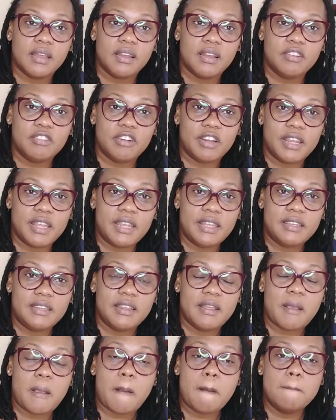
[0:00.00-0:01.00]
right?
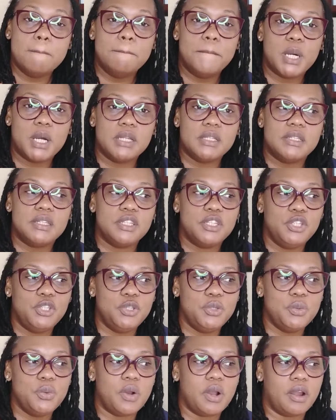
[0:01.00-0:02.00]
But
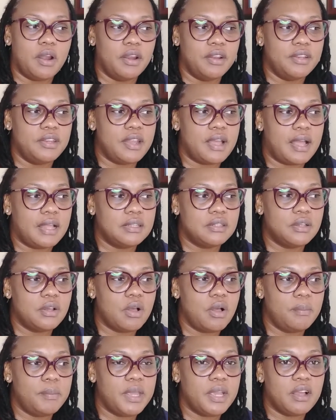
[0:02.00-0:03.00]
you are not
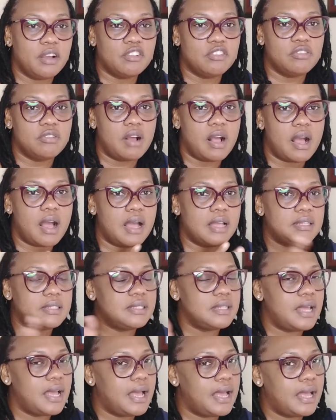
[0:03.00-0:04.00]
coming
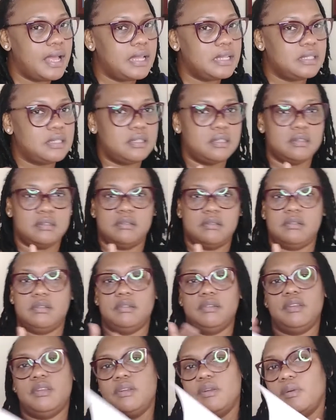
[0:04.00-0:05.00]
across as,
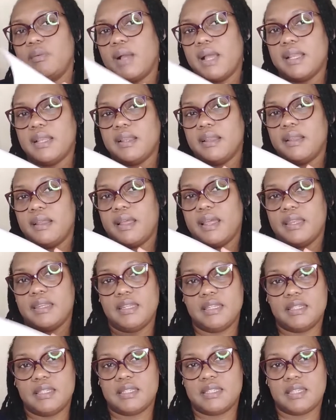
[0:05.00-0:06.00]
you know what, I
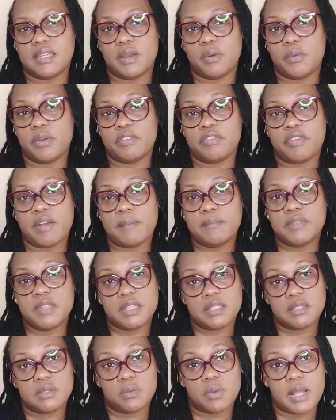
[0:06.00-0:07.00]
need to stay away from
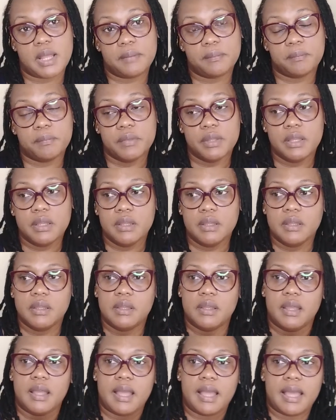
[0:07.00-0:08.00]
this one.
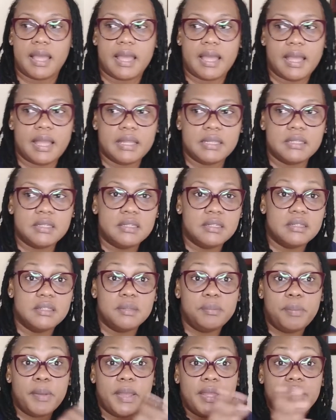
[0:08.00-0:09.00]
And
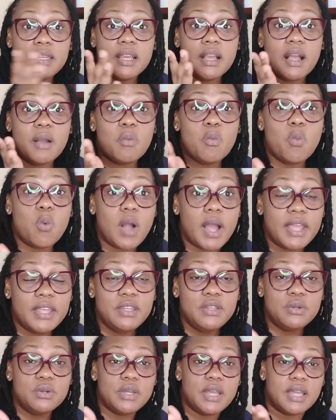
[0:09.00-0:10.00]
depending on why
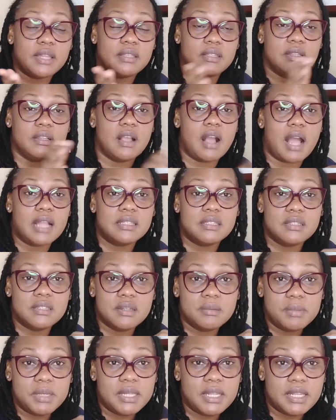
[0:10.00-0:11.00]
you got
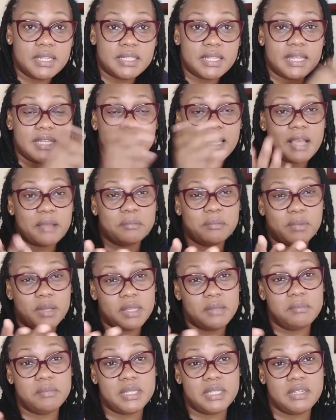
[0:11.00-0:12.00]
terminated, that
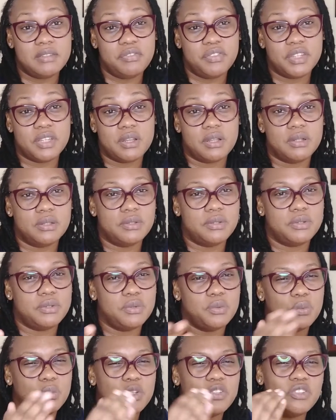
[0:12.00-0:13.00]
might be difficult to do,
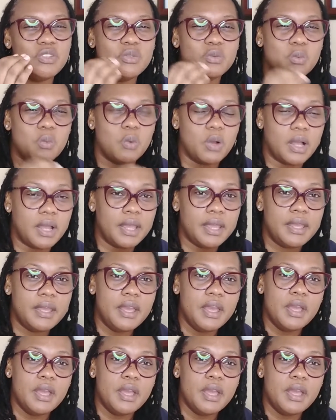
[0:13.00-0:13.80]
which is why